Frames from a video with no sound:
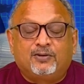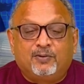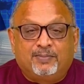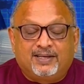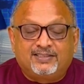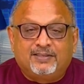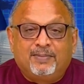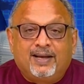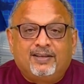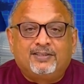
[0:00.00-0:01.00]
to appease his
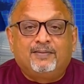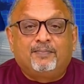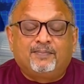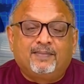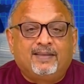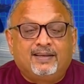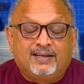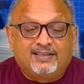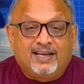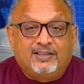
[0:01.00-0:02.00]
base. The
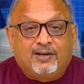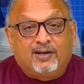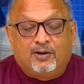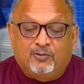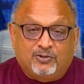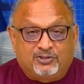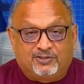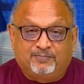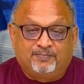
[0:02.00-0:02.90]
stakes are huge.